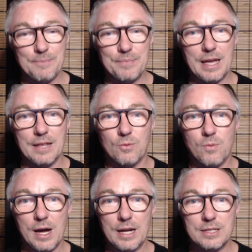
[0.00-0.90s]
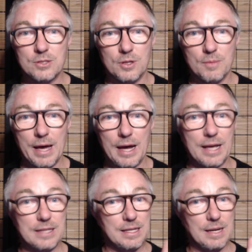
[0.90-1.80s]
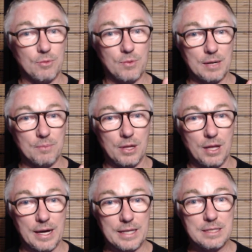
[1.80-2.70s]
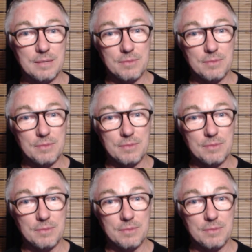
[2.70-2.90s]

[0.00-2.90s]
And the 1 is all about, as the number 1 implies,